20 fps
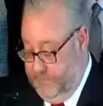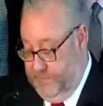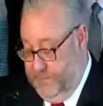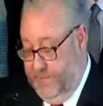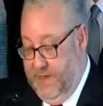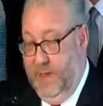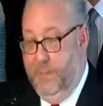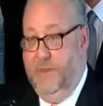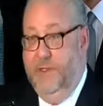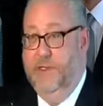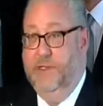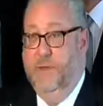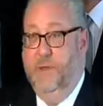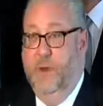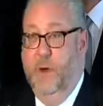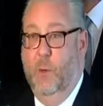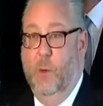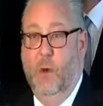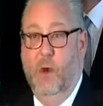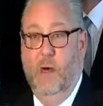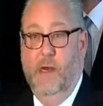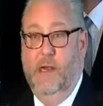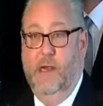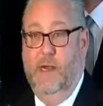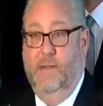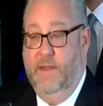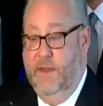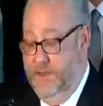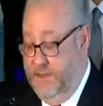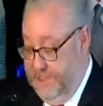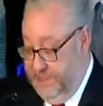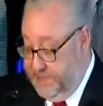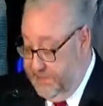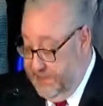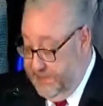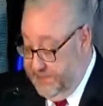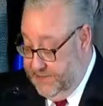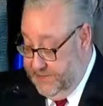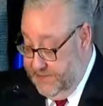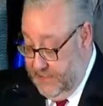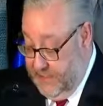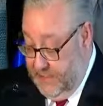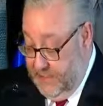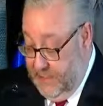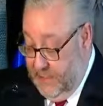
to be able to do their work in their districts,